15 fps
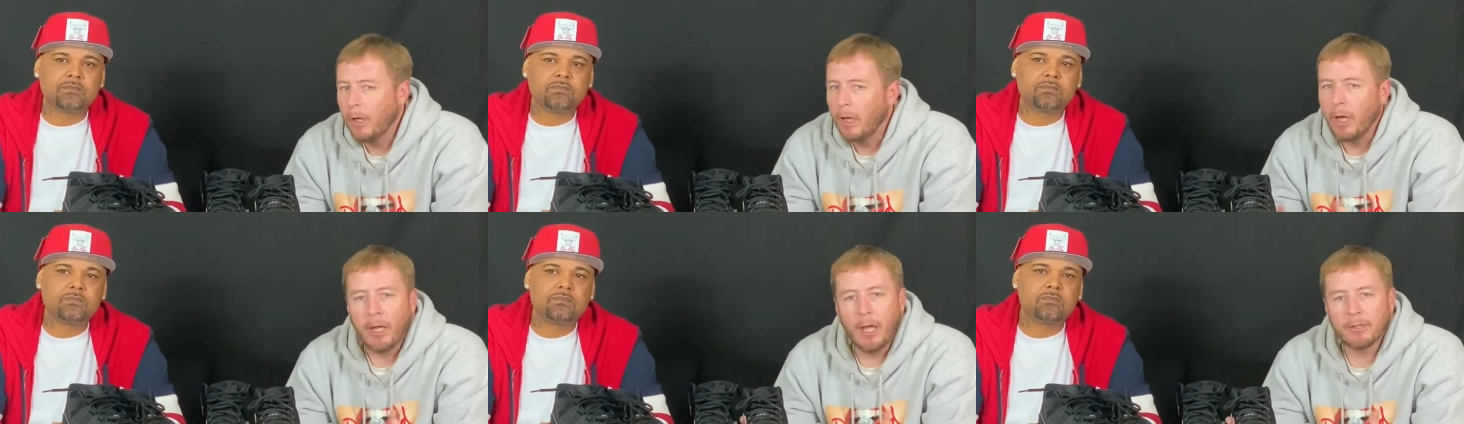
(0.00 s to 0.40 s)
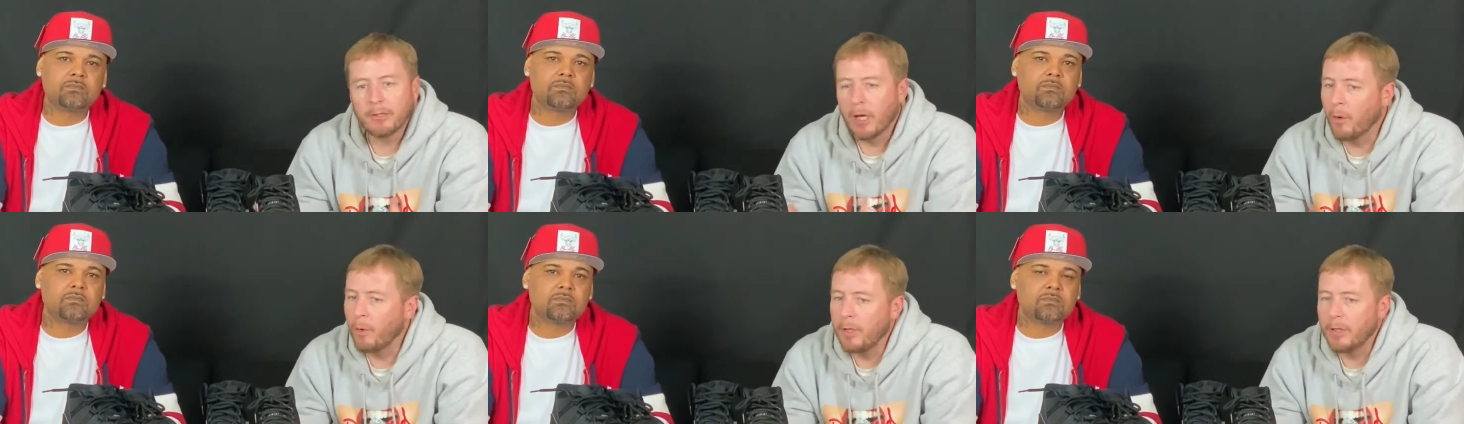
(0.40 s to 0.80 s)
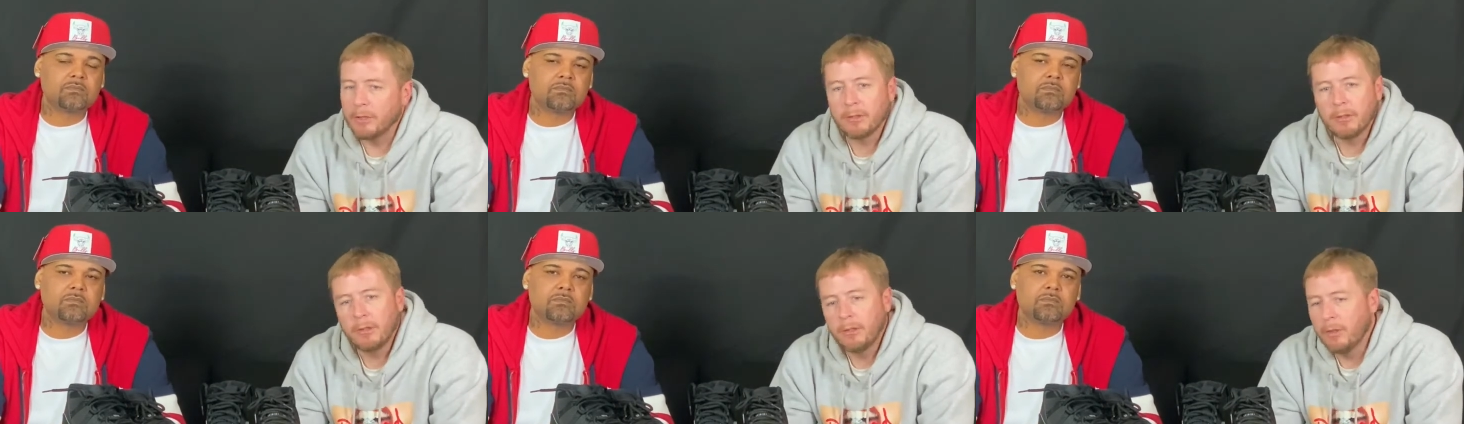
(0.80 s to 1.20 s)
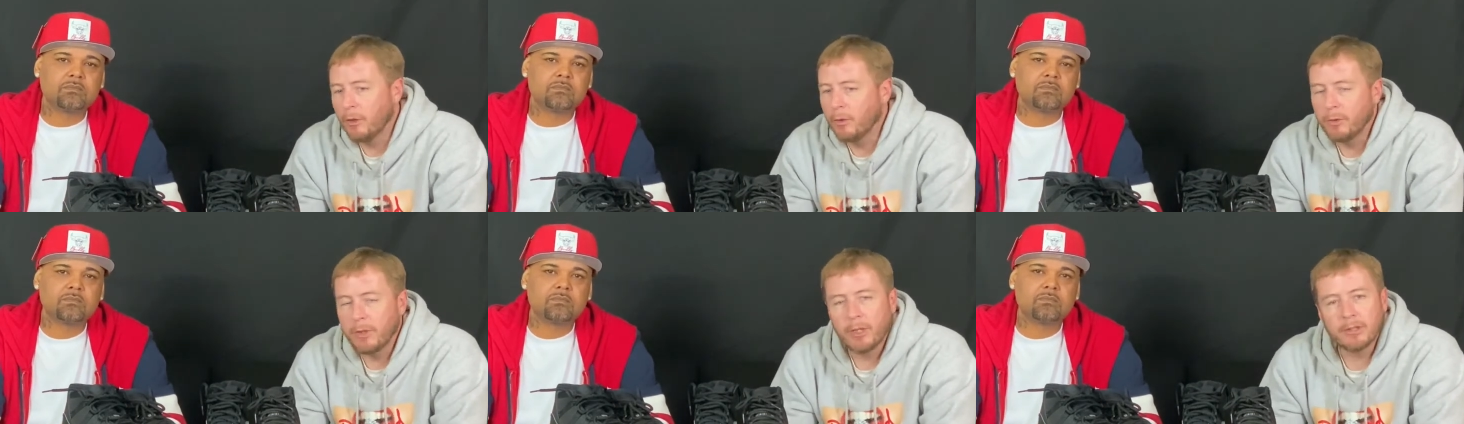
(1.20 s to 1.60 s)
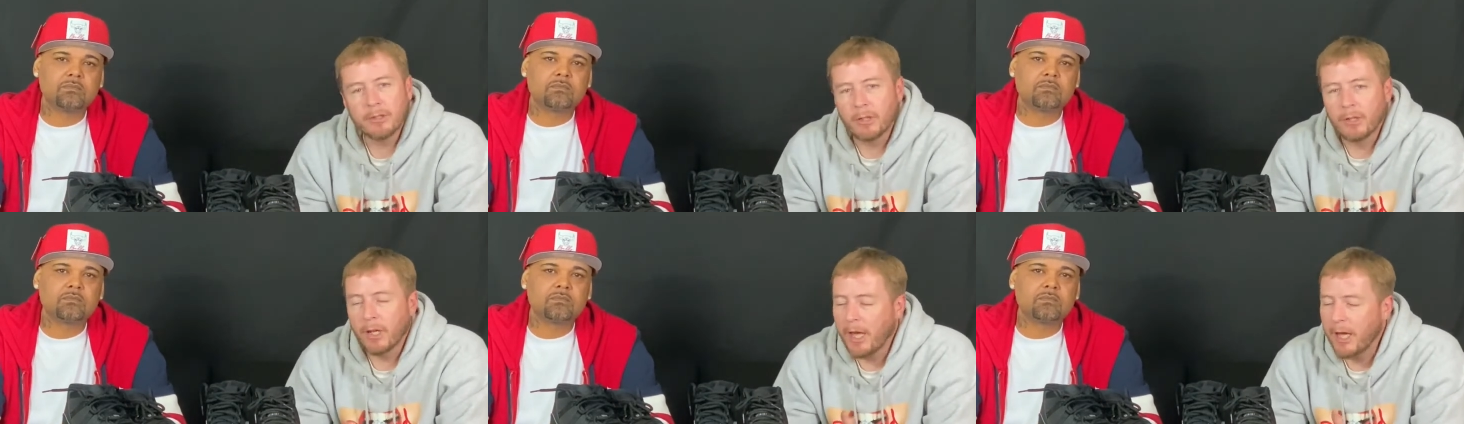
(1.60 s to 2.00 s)
Speaker 1: And as always, you know, get
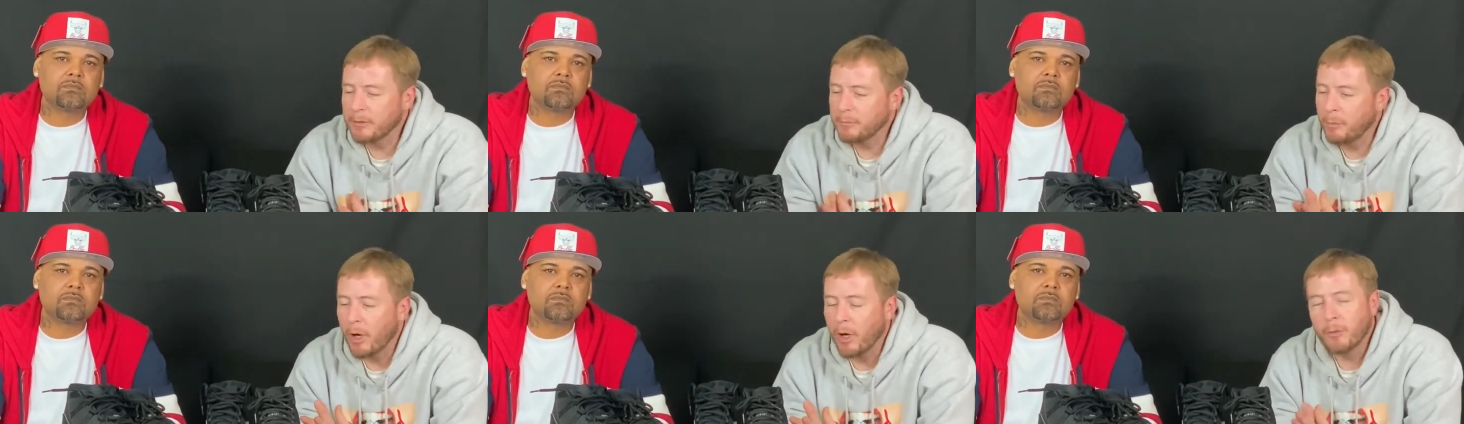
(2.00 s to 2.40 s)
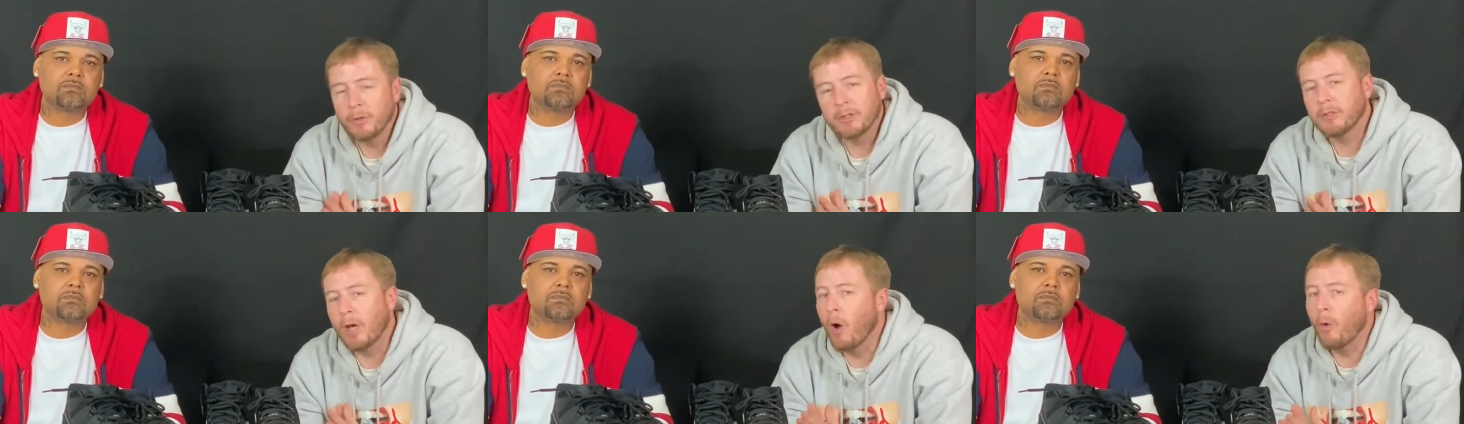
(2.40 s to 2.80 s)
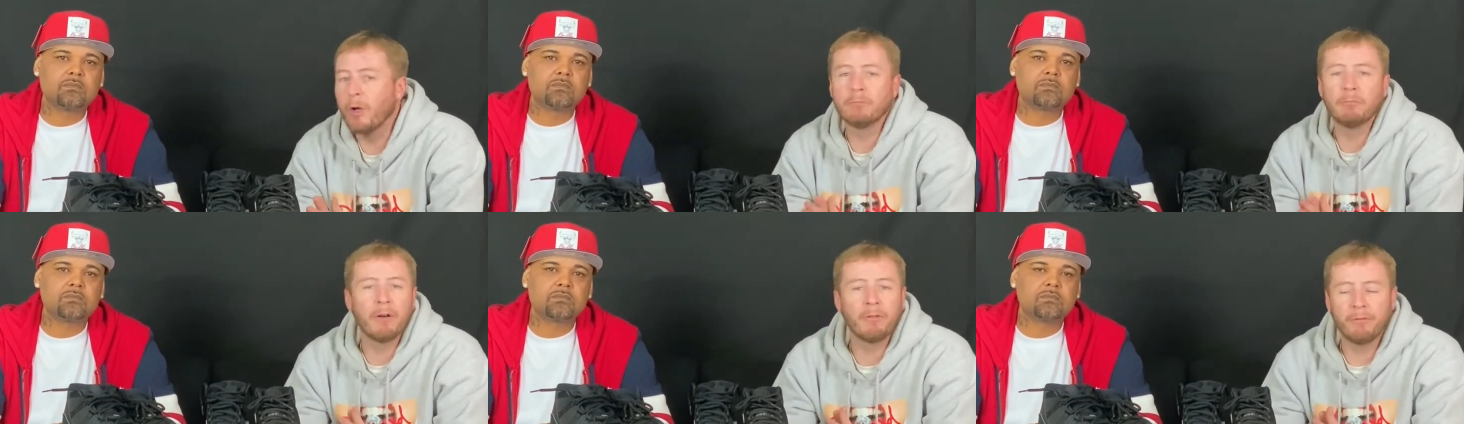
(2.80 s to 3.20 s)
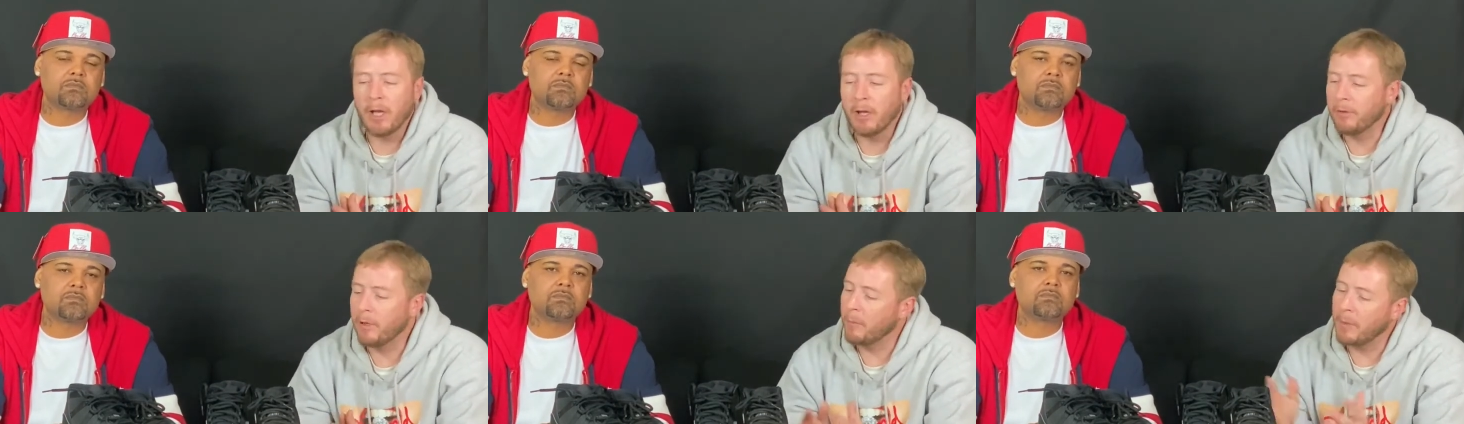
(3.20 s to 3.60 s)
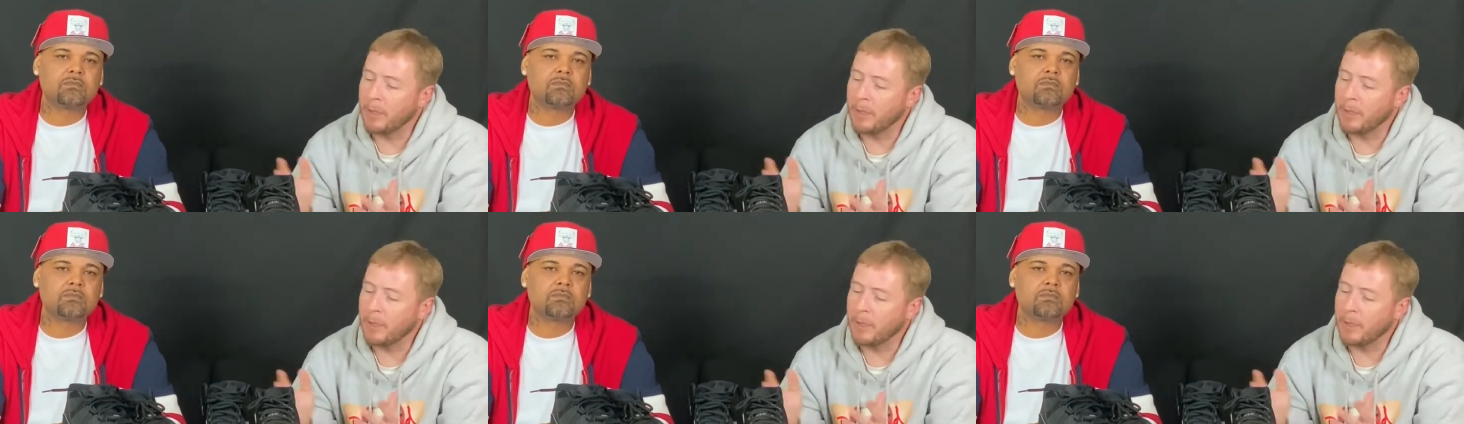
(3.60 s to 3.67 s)
to the last part, which is always my favorite.